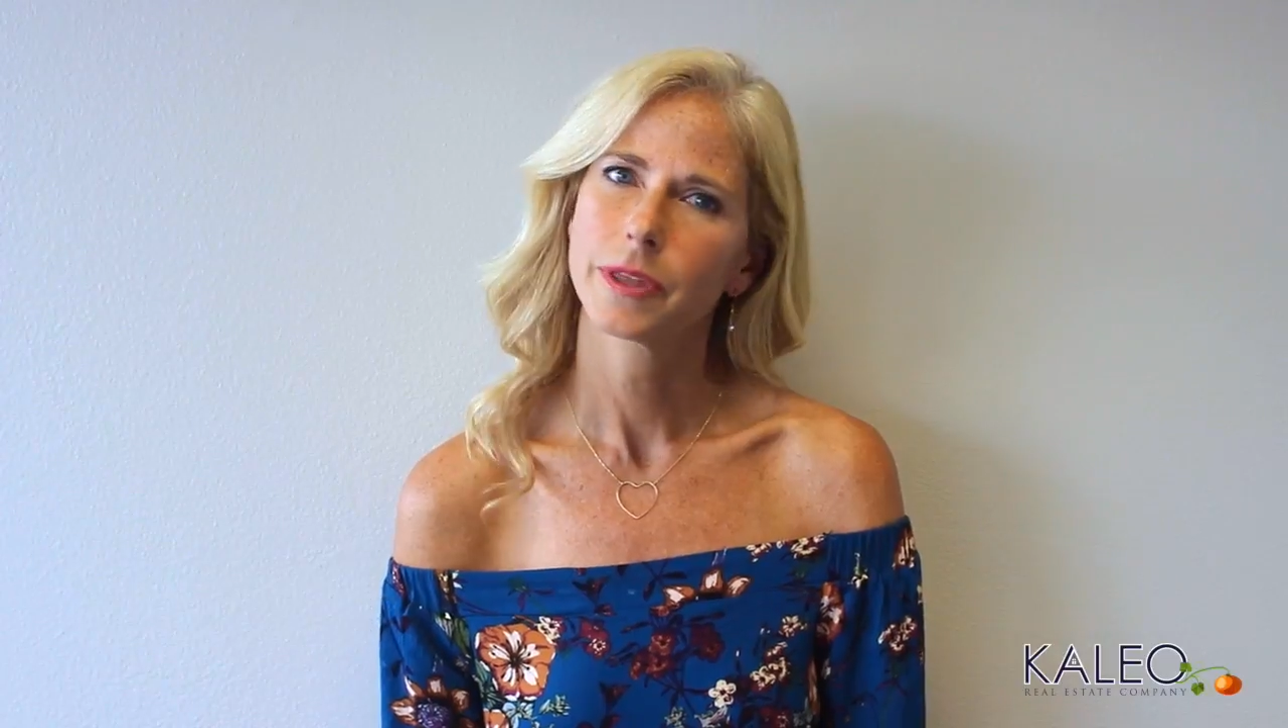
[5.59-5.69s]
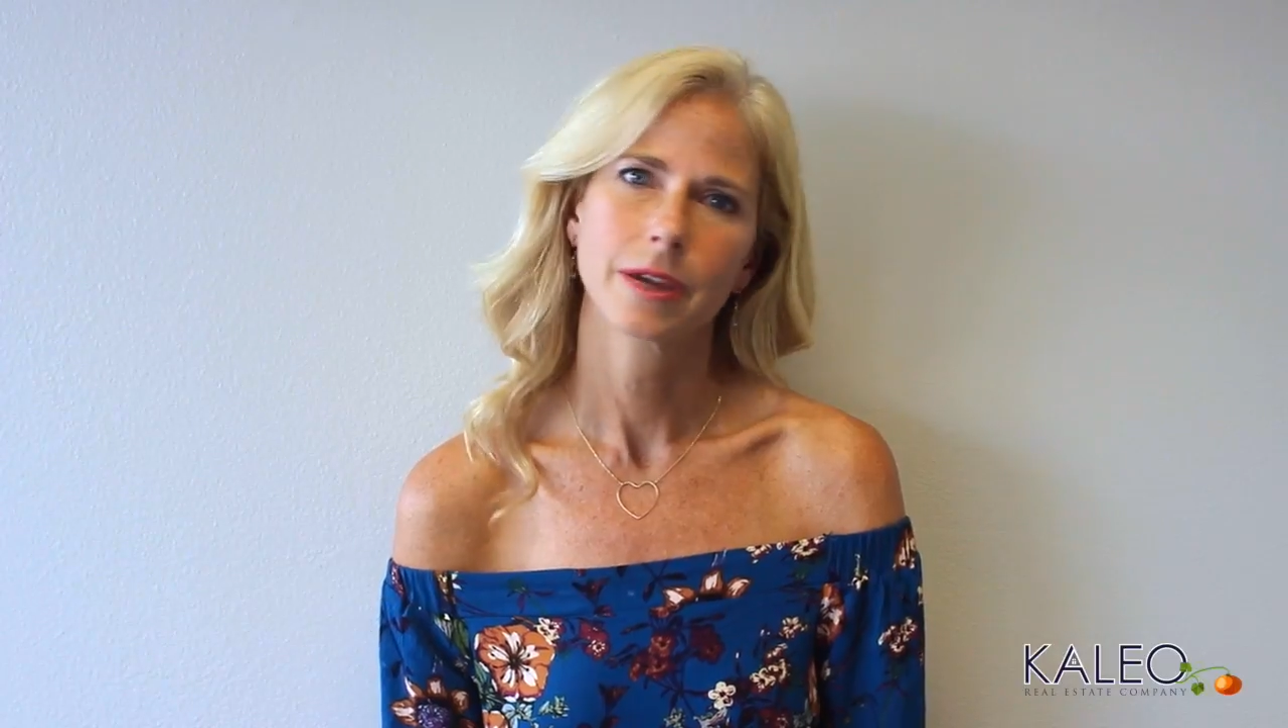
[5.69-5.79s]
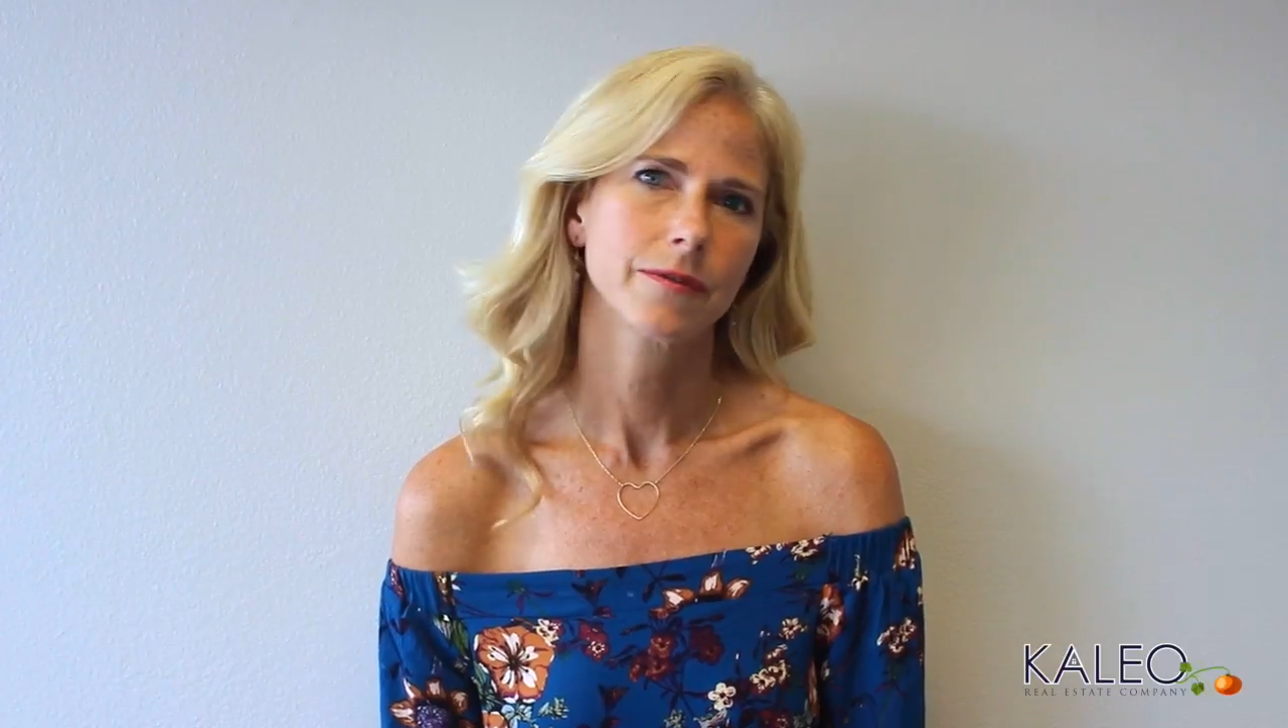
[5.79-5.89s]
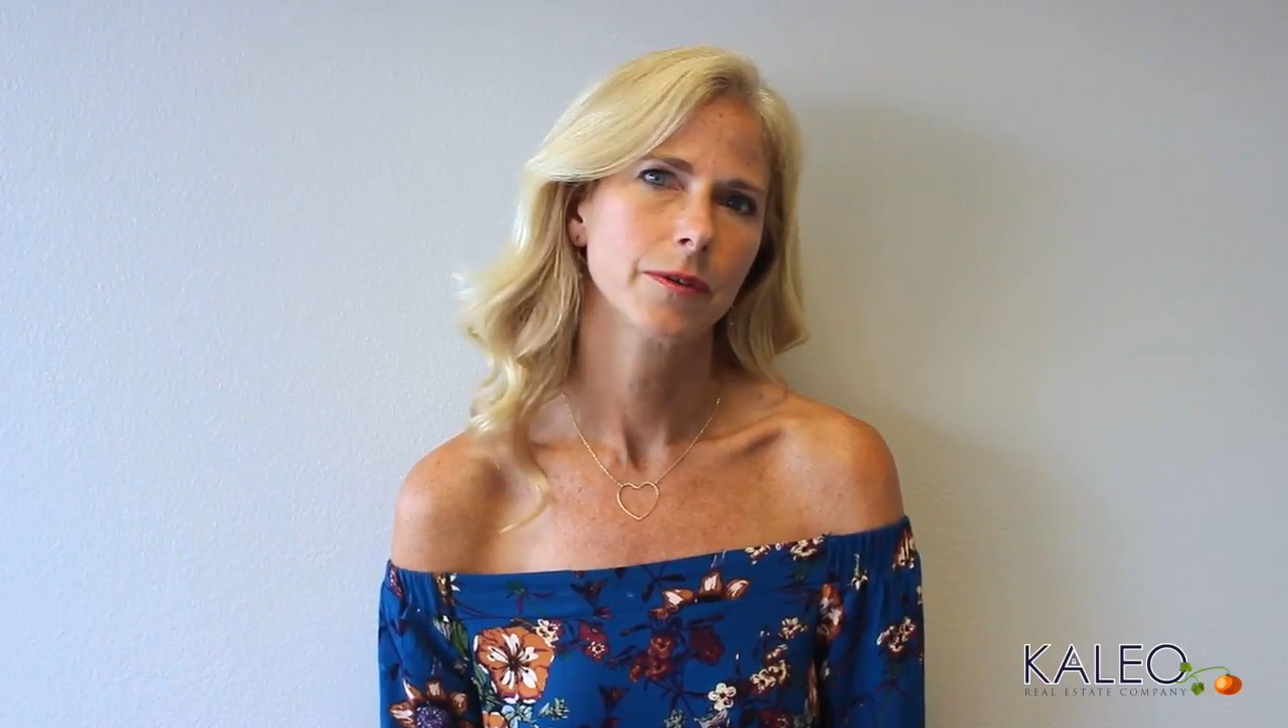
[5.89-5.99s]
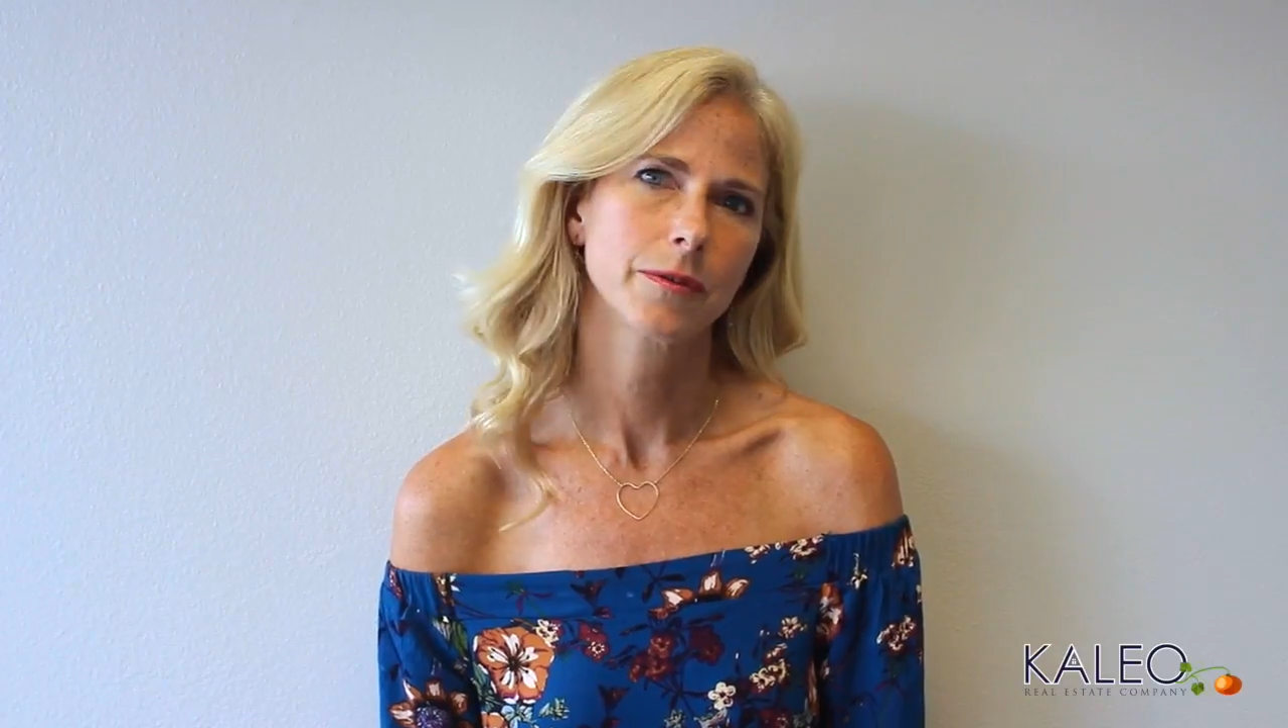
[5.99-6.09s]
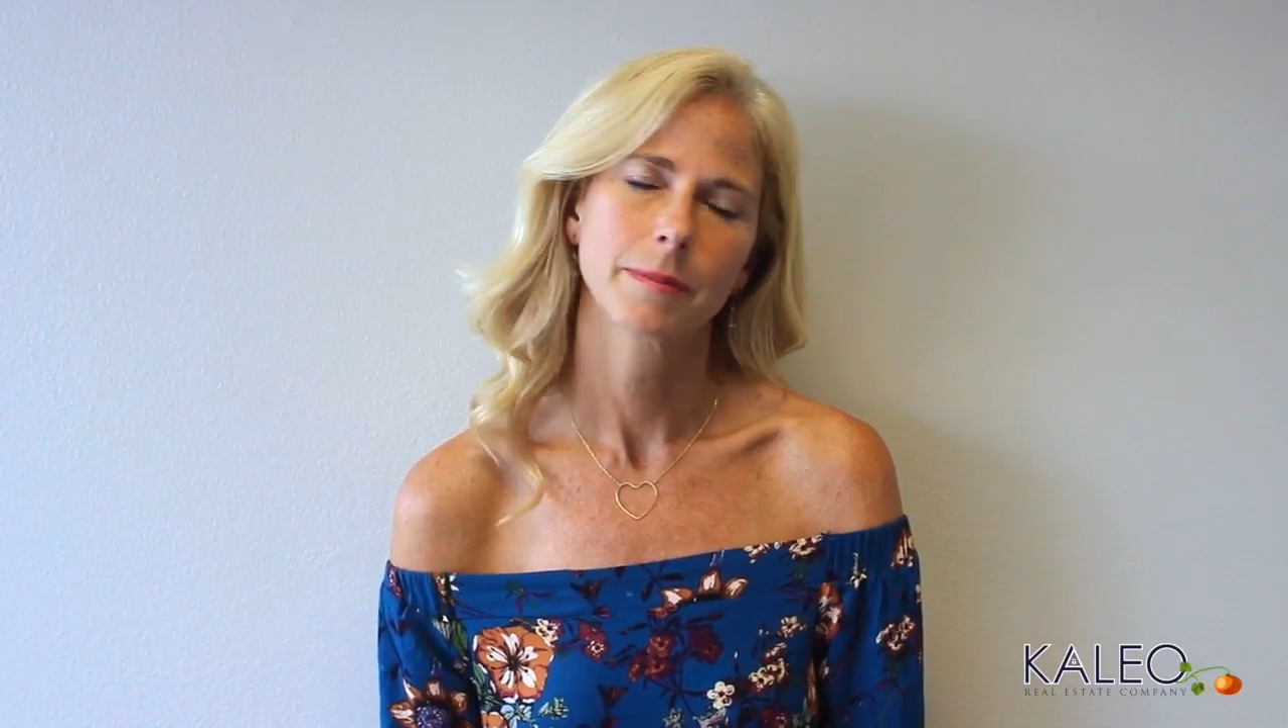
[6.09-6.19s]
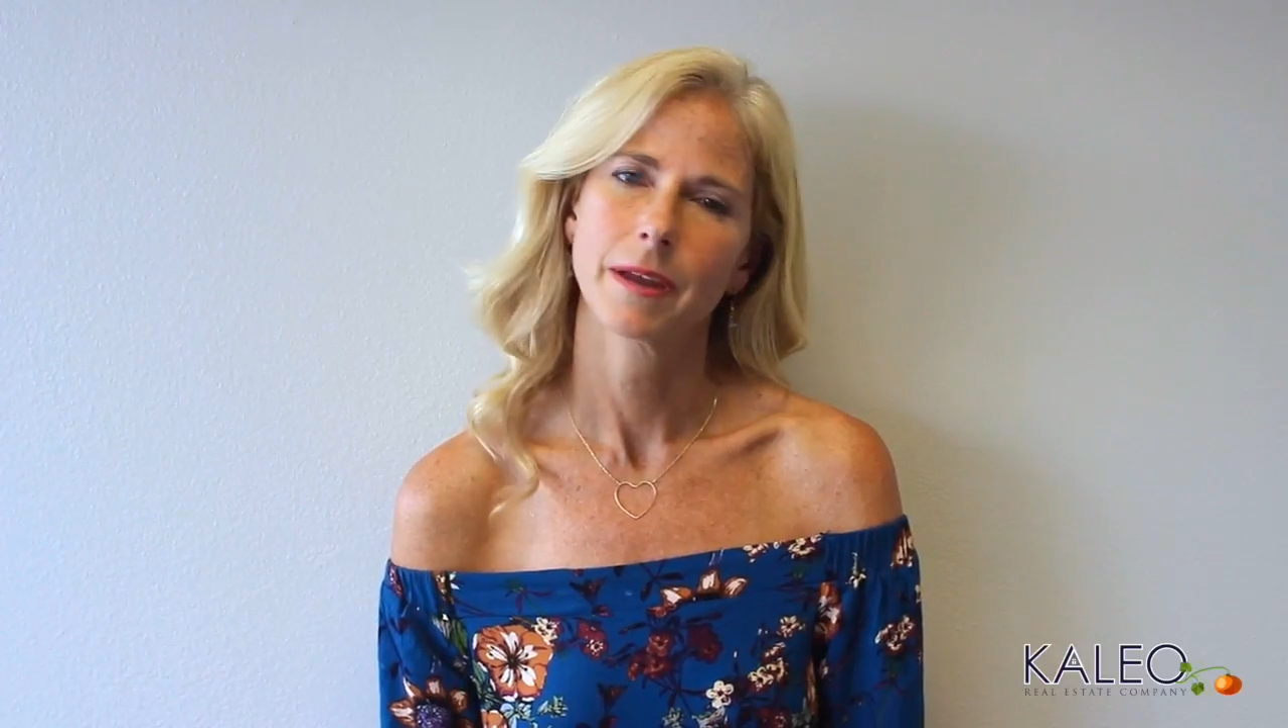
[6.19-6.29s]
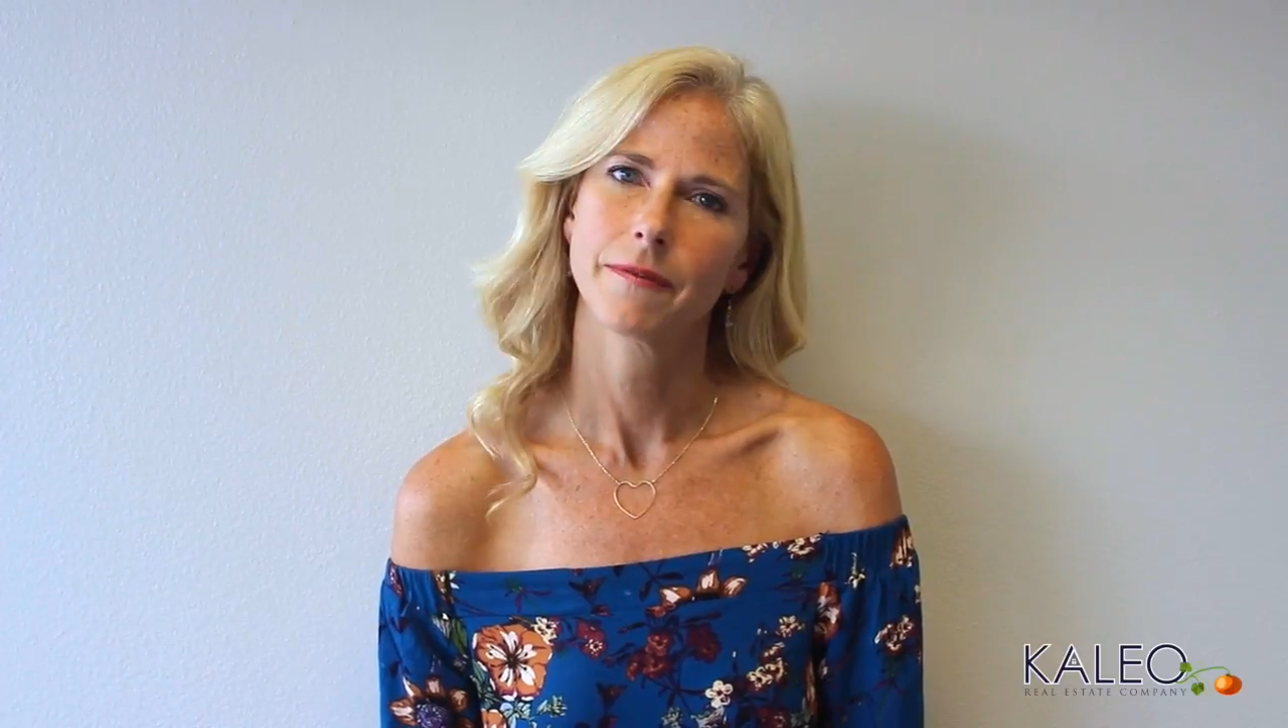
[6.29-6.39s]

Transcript: thankful for my